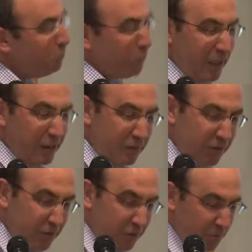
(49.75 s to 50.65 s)
and
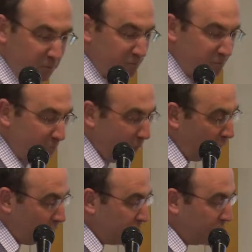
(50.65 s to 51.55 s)

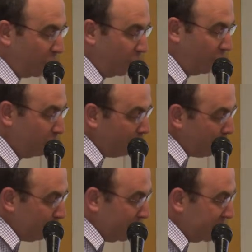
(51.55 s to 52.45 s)
also
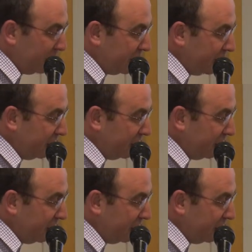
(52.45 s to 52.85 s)
its